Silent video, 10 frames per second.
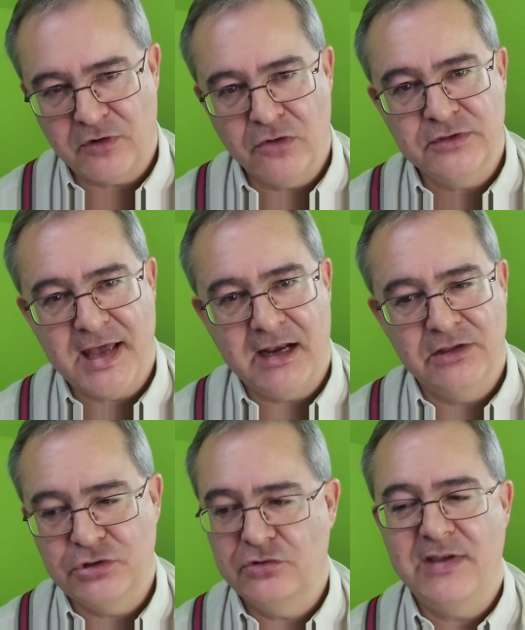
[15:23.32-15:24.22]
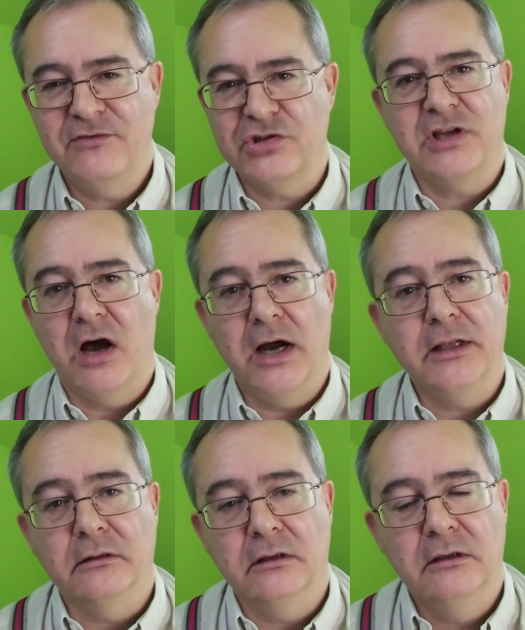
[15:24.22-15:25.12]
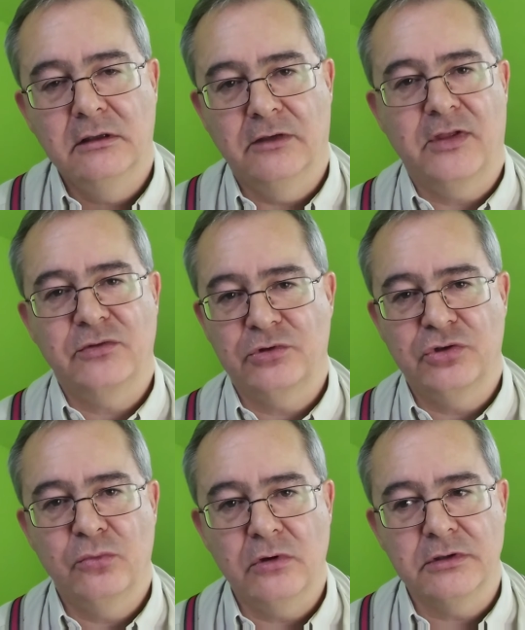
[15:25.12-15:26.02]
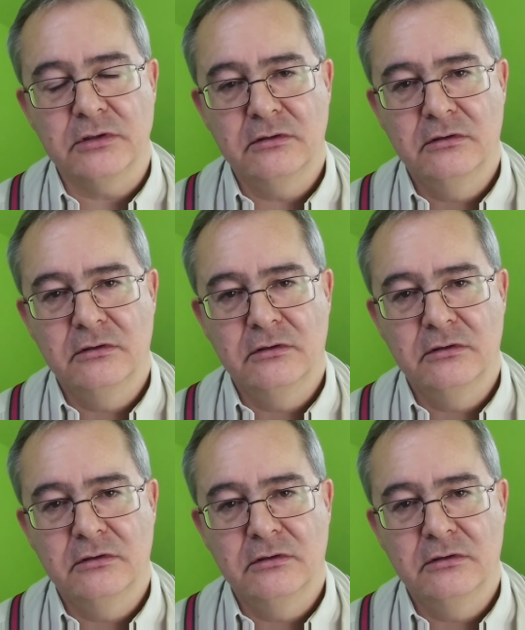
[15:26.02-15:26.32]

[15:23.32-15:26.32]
your own talents, you could even just idle if that's what you want.